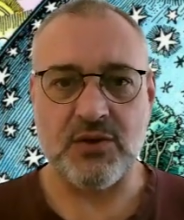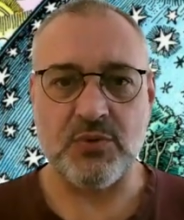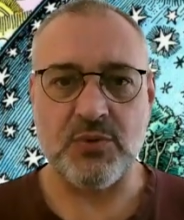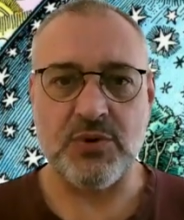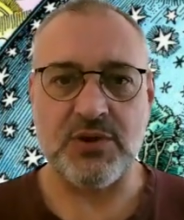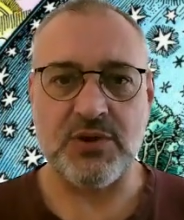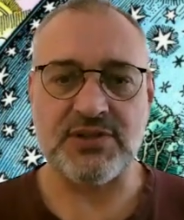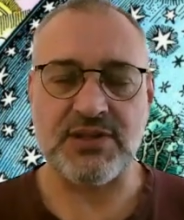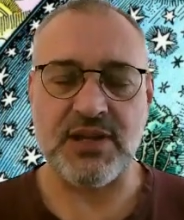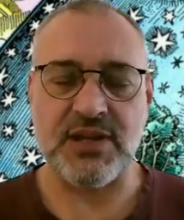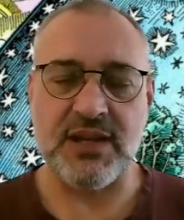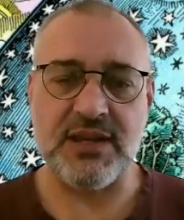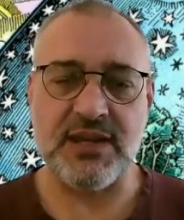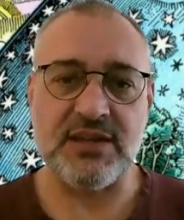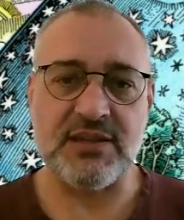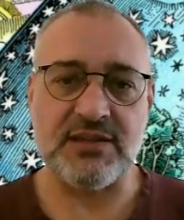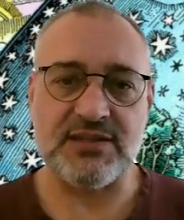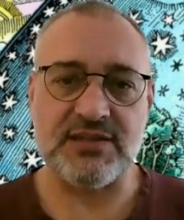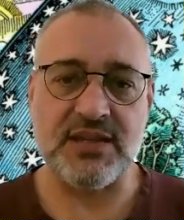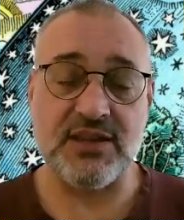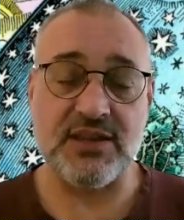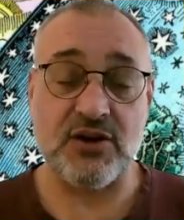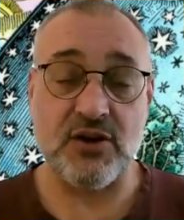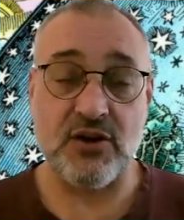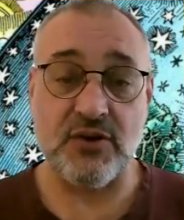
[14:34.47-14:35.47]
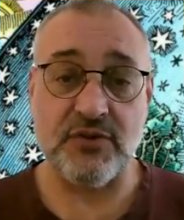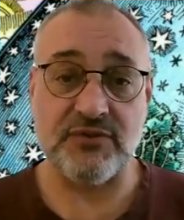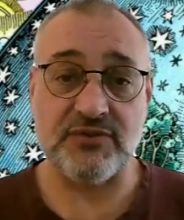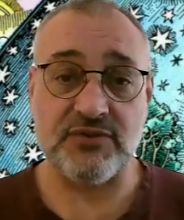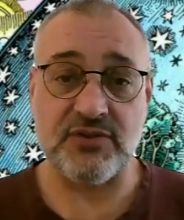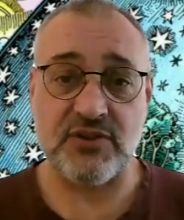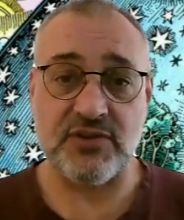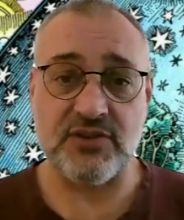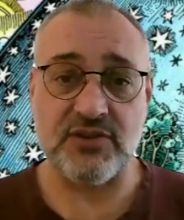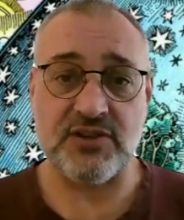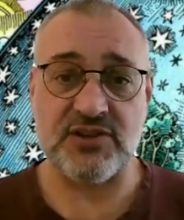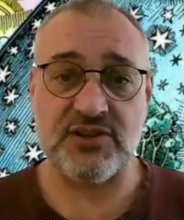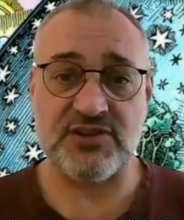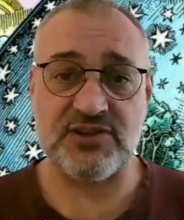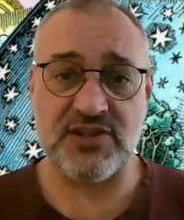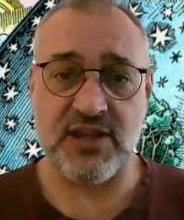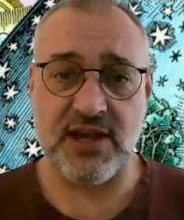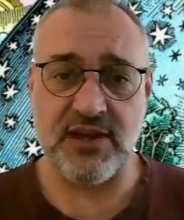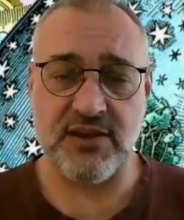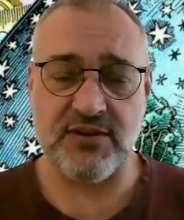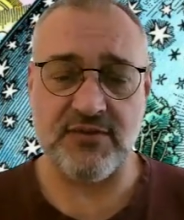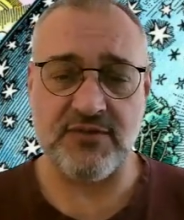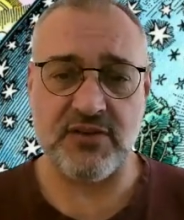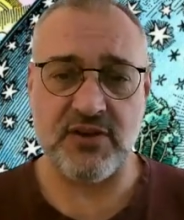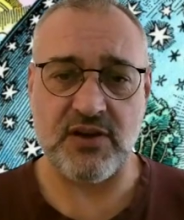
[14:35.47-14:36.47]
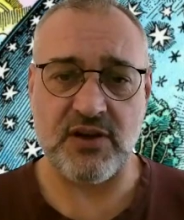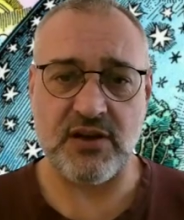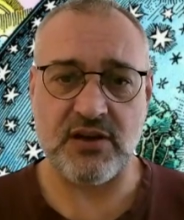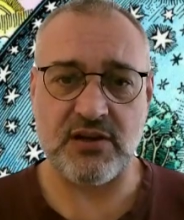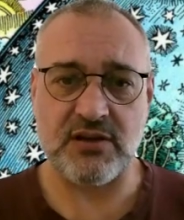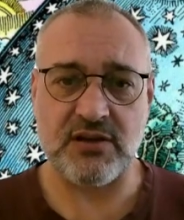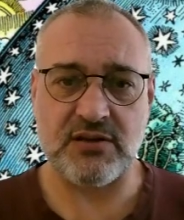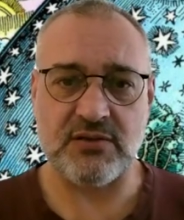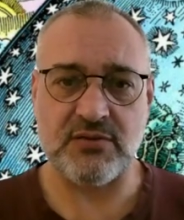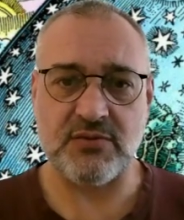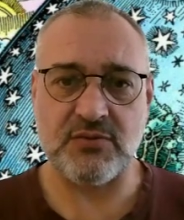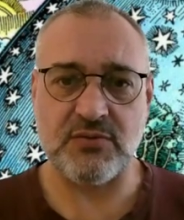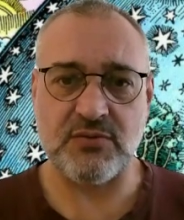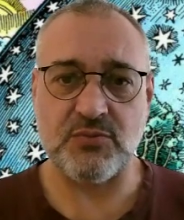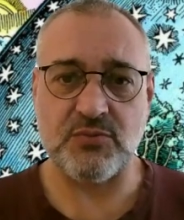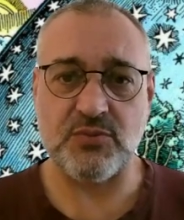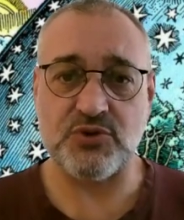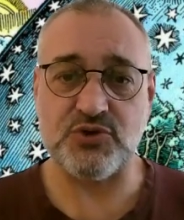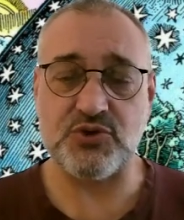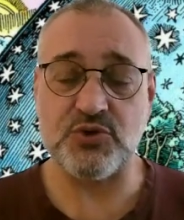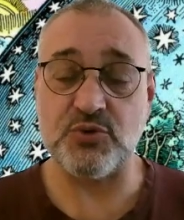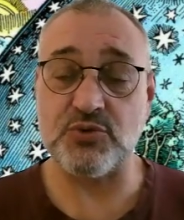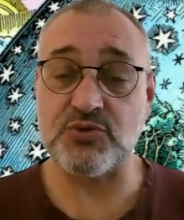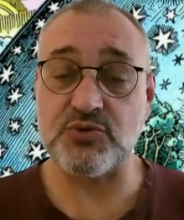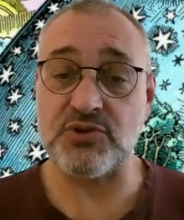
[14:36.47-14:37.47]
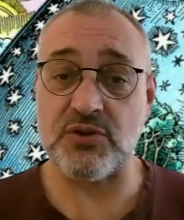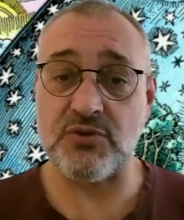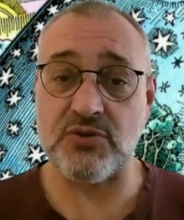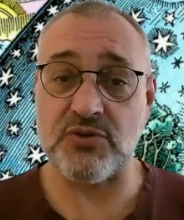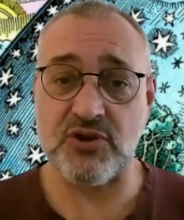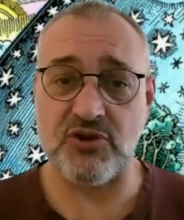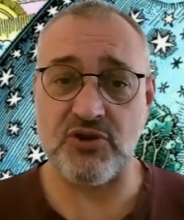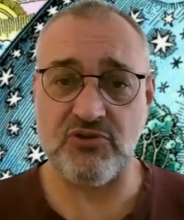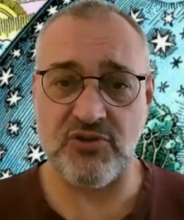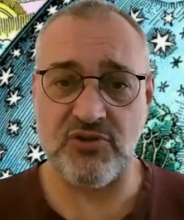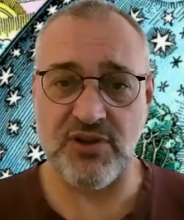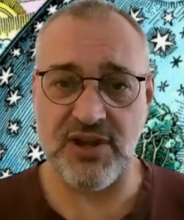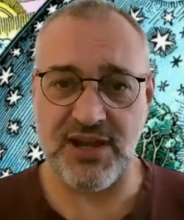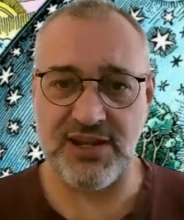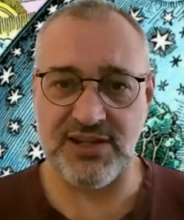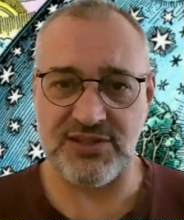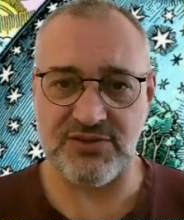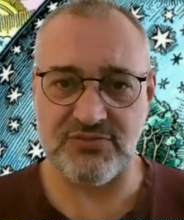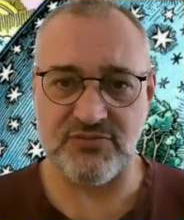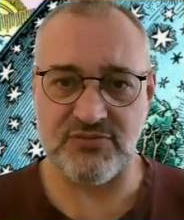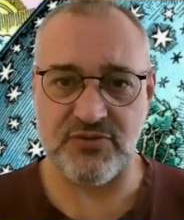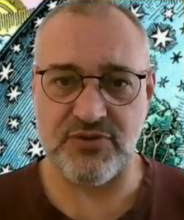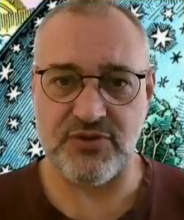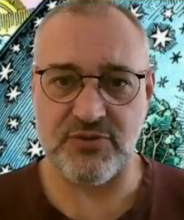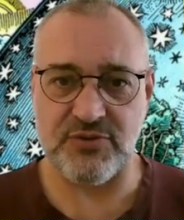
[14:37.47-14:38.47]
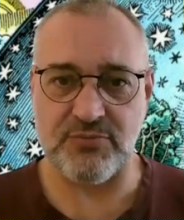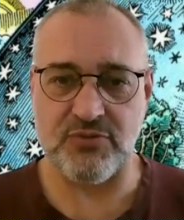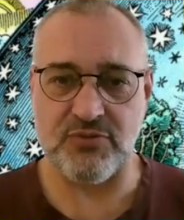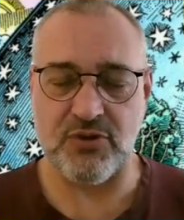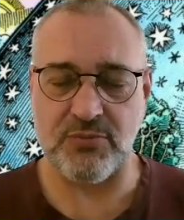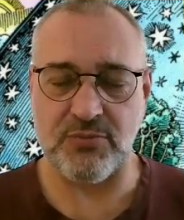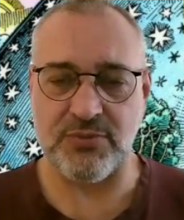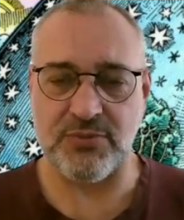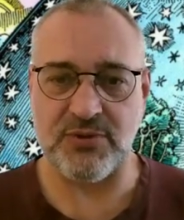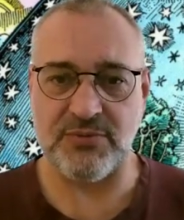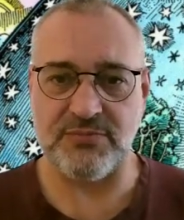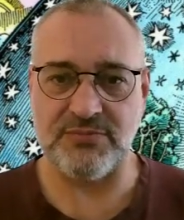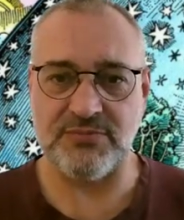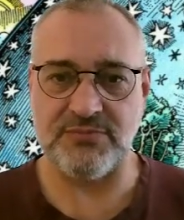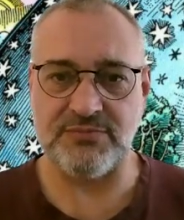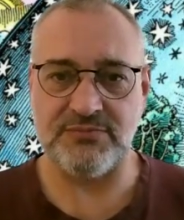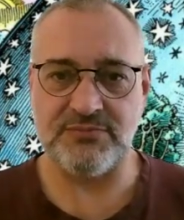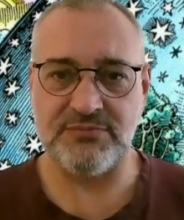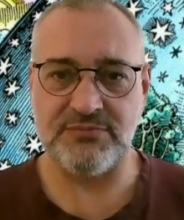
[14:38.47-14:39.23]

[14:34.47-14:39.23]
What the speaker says: we see that often the savior was also the creator of the problem